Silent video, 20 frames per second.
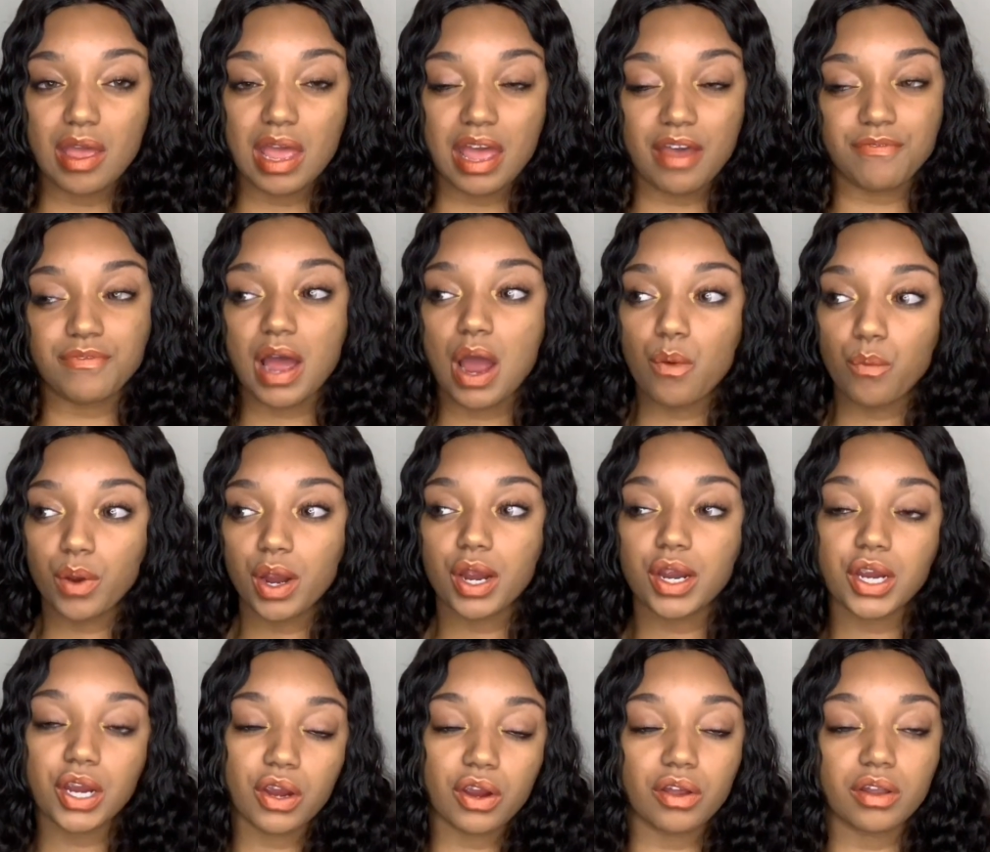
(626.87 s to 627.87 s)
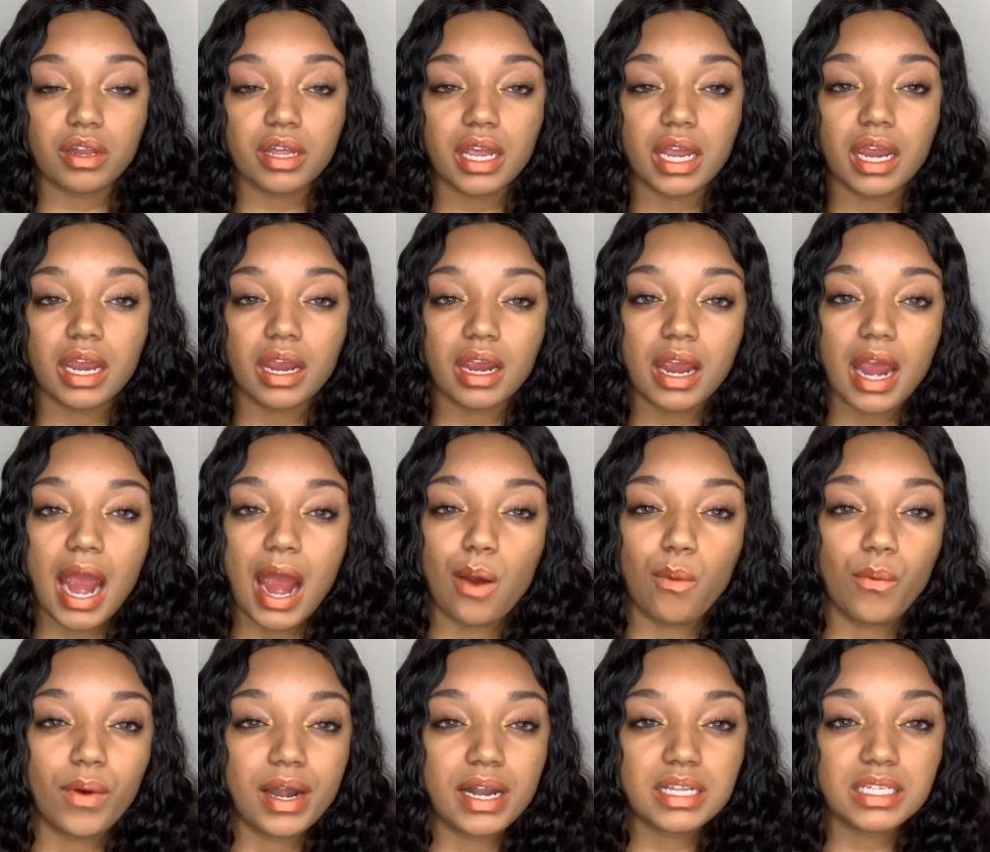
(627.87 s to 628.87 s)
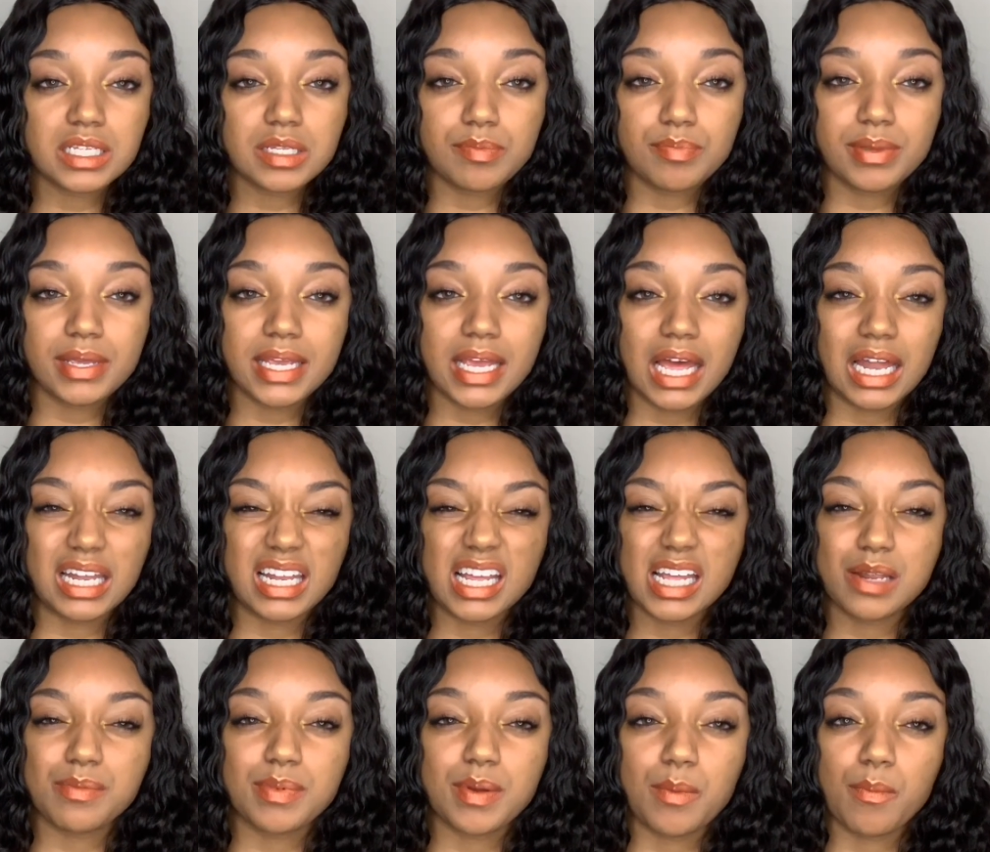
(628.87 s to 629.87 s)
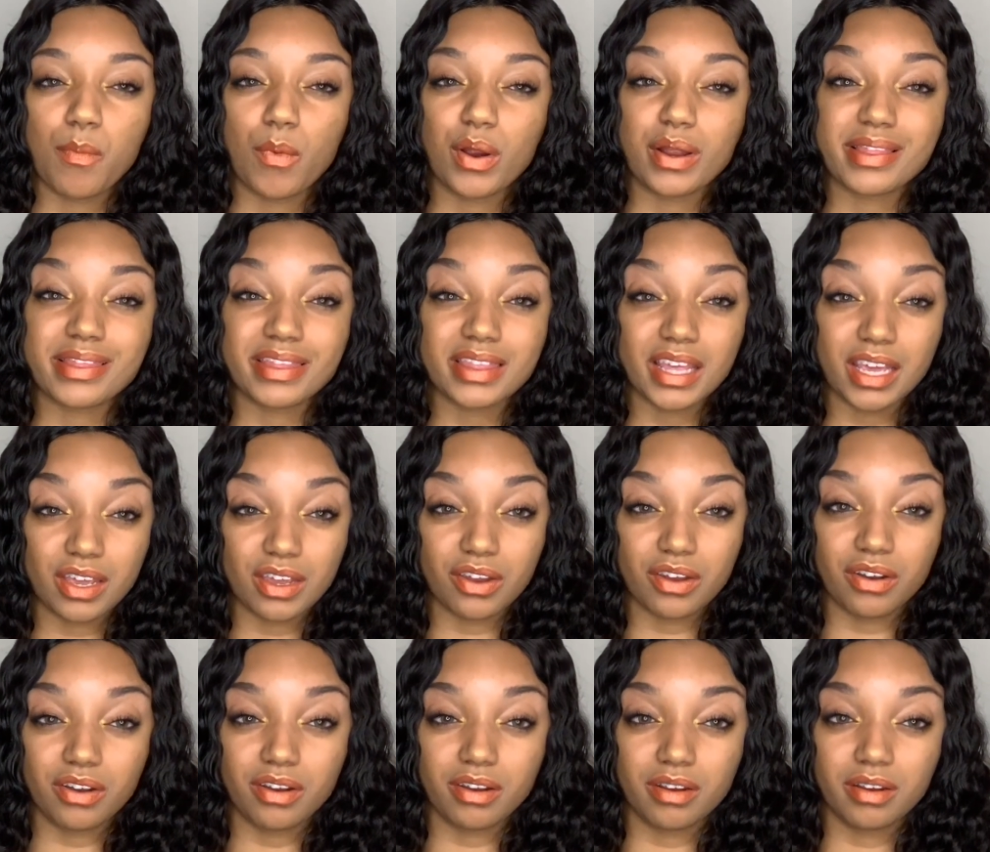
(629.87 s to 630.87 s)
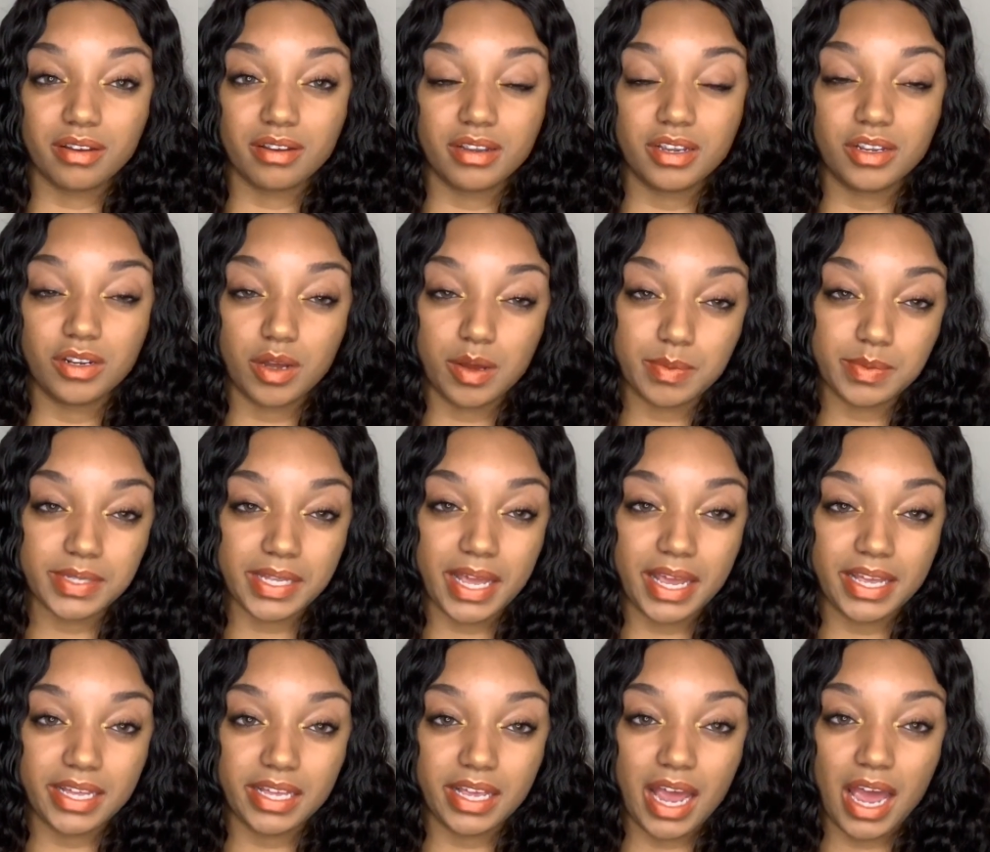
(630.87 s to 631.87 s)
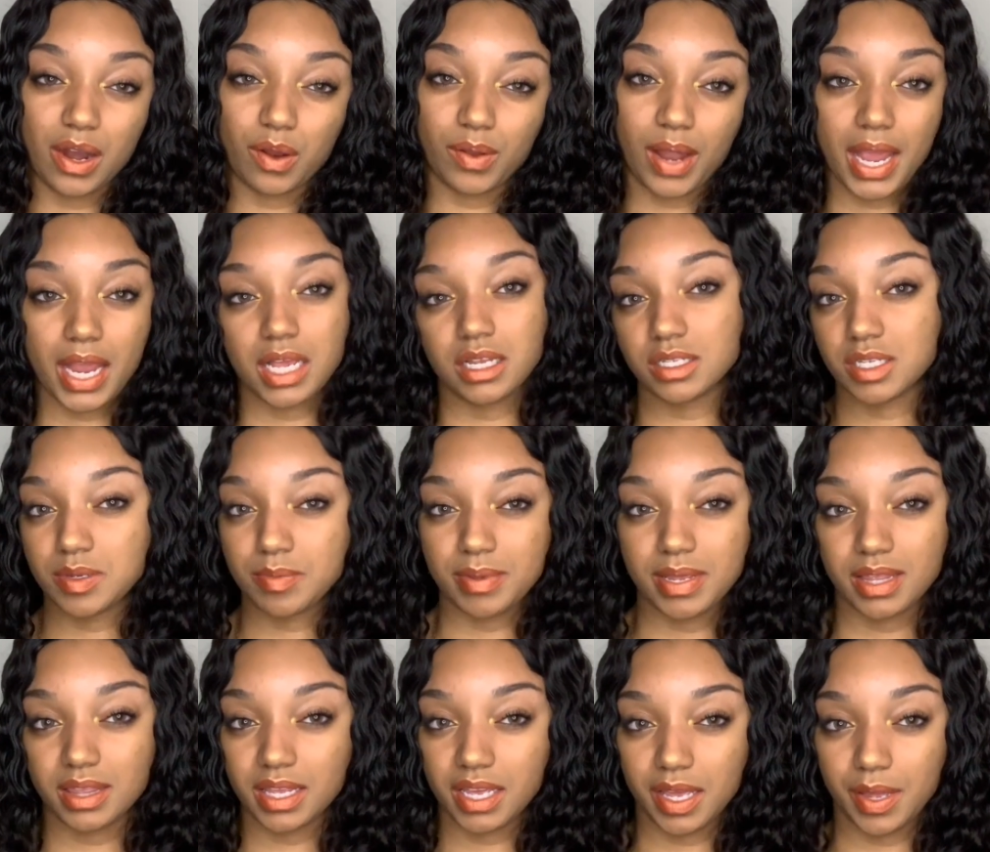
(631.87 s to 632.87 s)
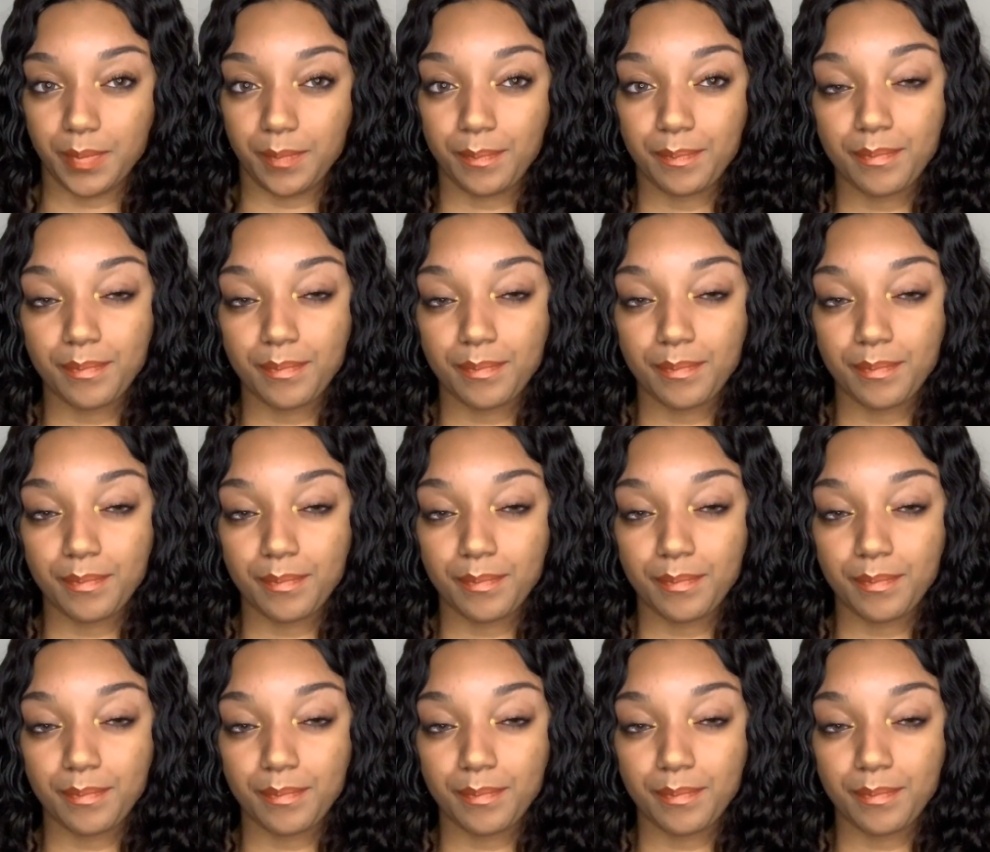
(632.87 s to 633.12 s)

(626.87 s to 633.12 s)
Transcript: if I wear curly hair, I want it to be a little bit more thicker. You know what I'm saying? I don't like it to be thin.